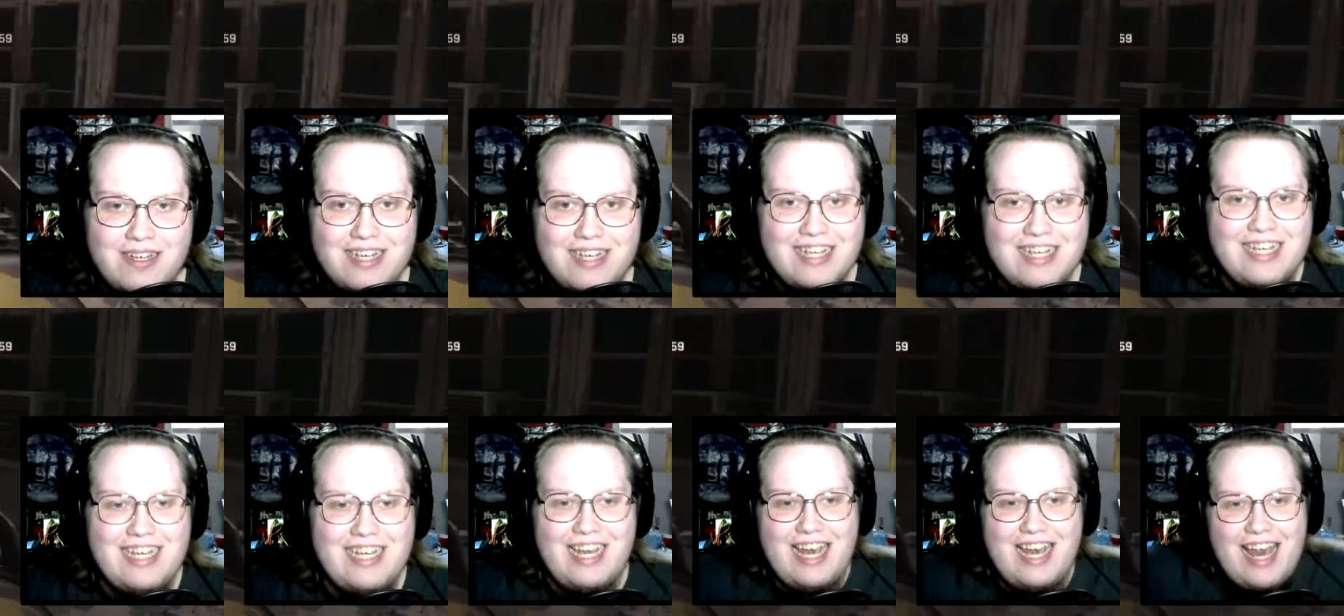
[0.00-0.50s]

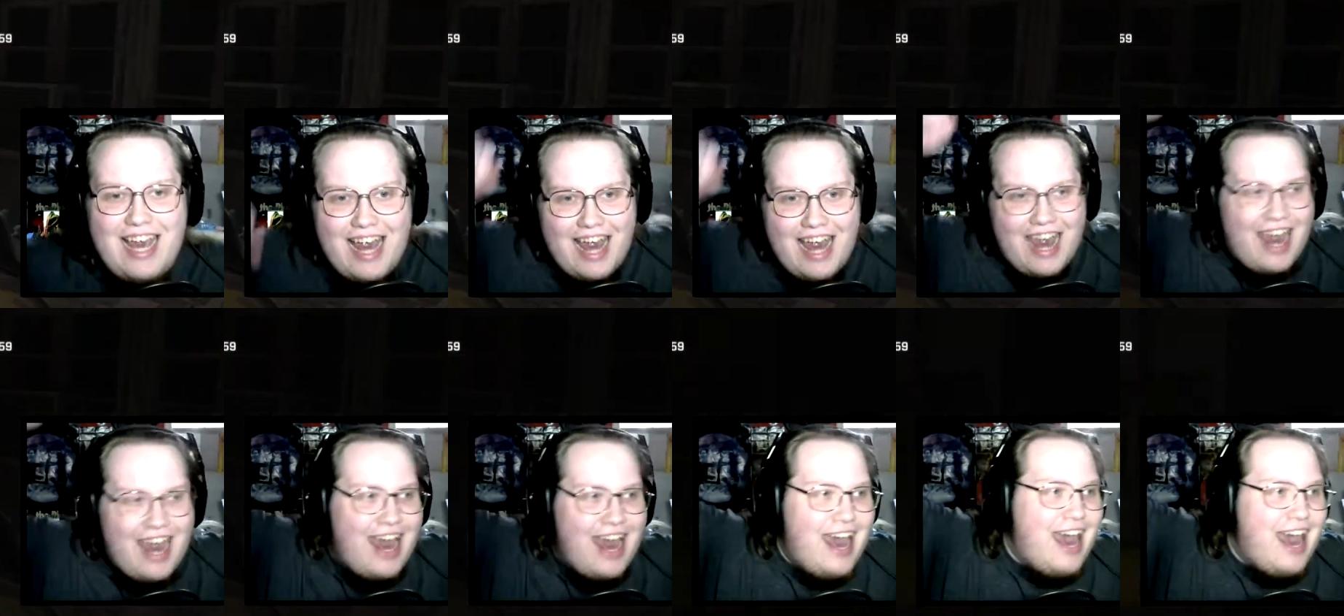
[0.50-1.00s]

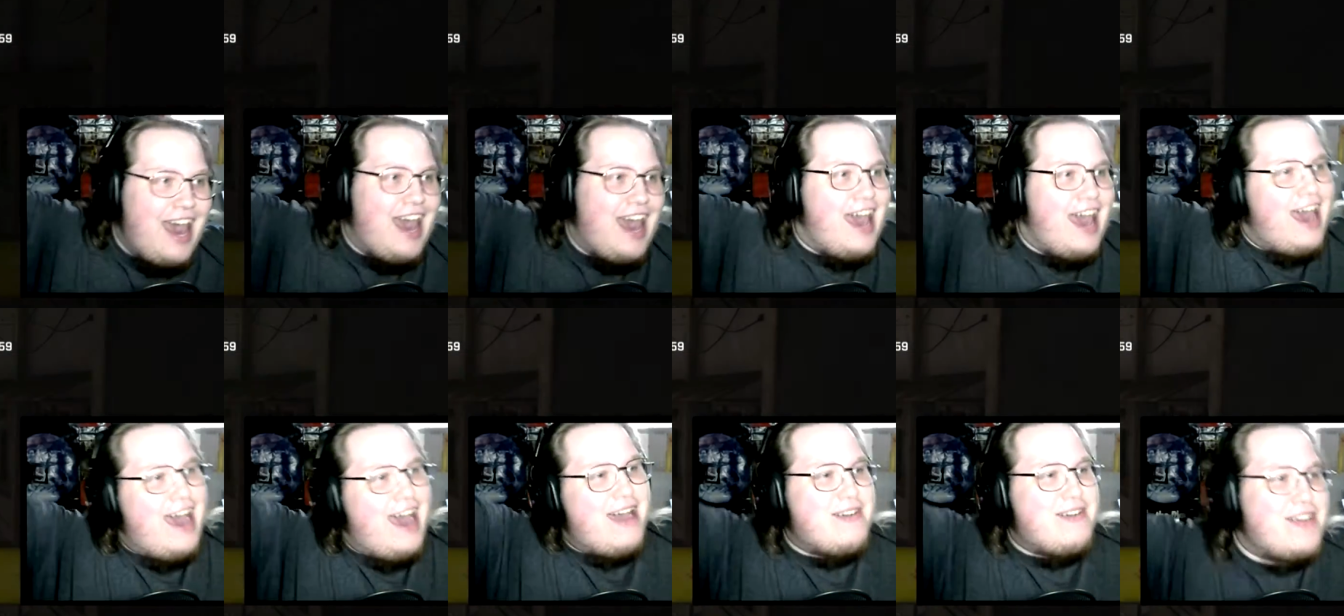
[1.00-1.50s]

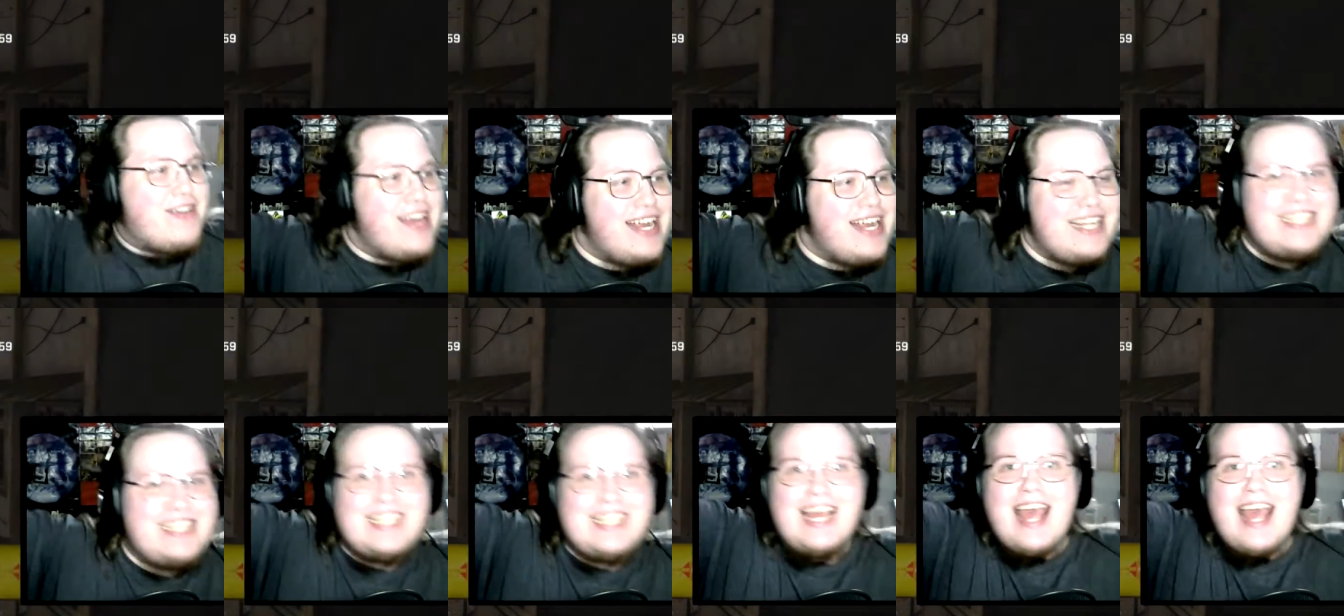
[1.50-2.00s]
Yeah, we
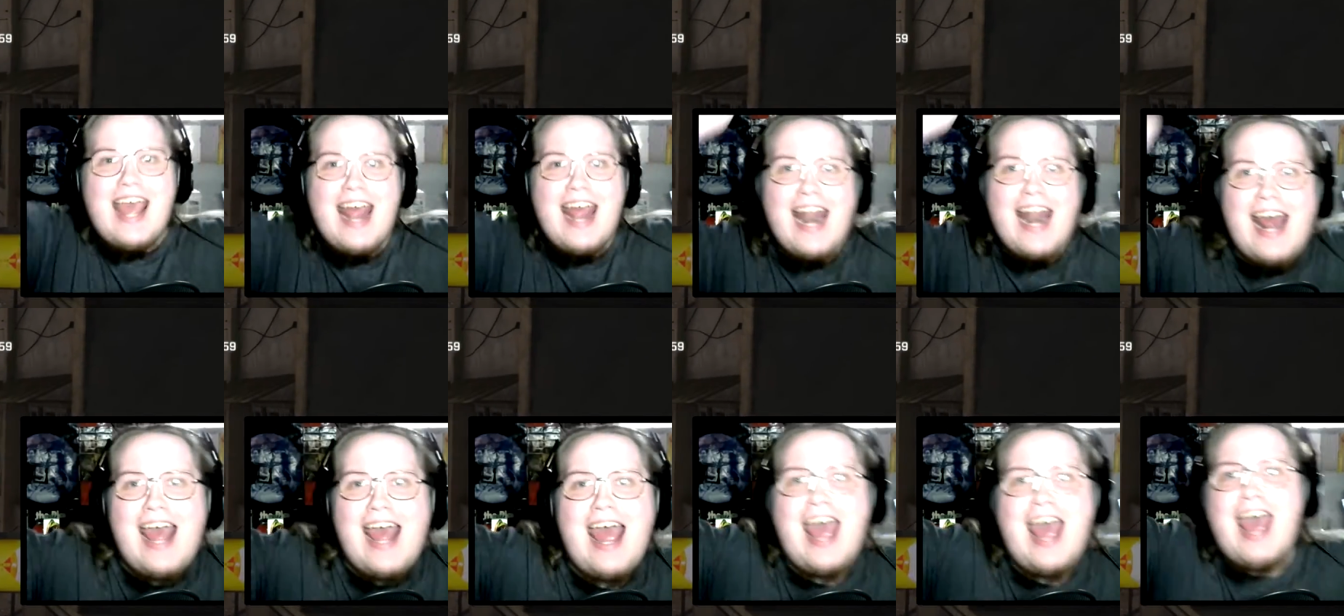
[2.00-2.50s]
did
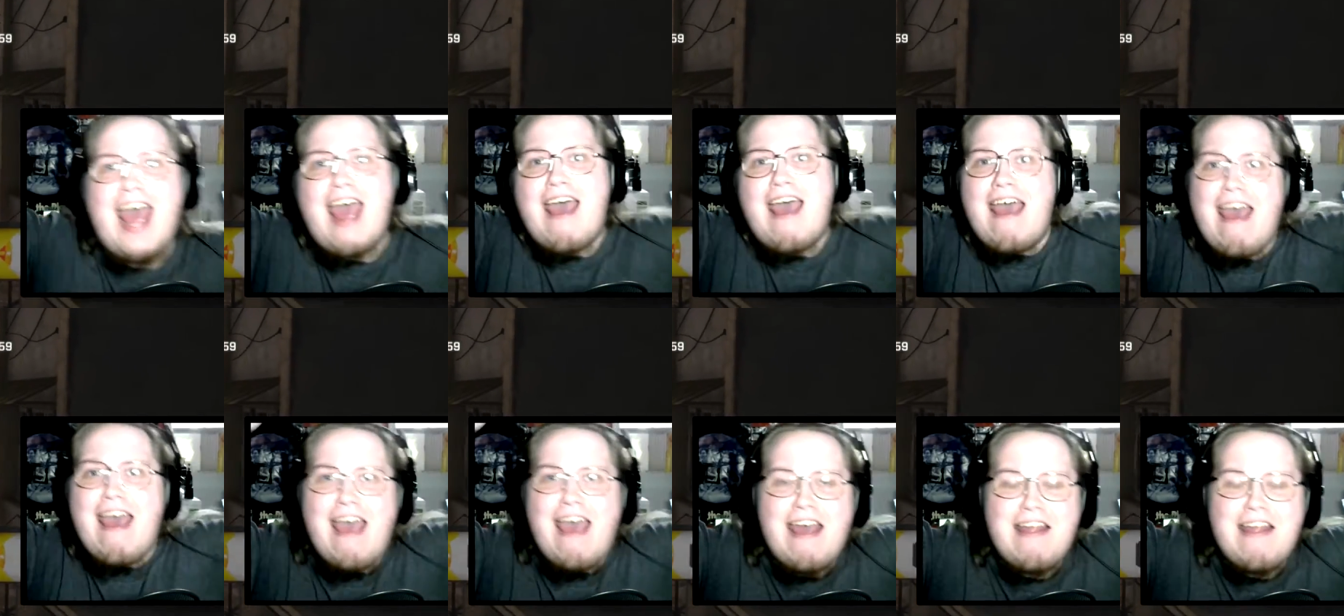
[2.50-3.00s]

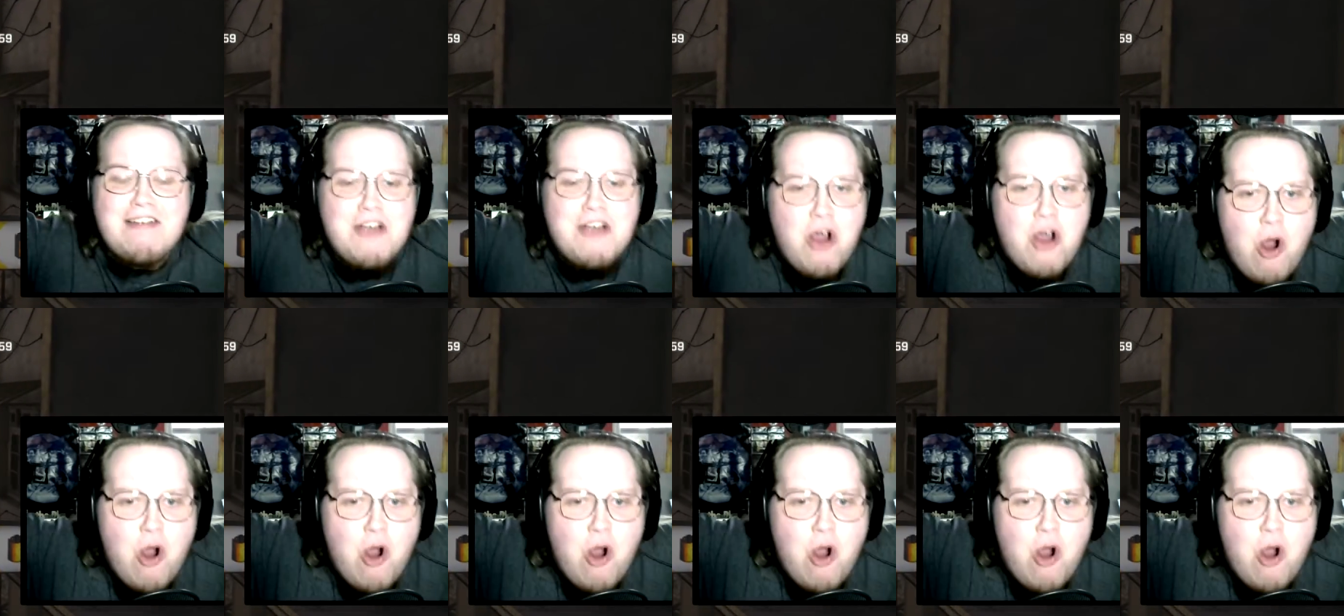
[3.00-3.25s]
it!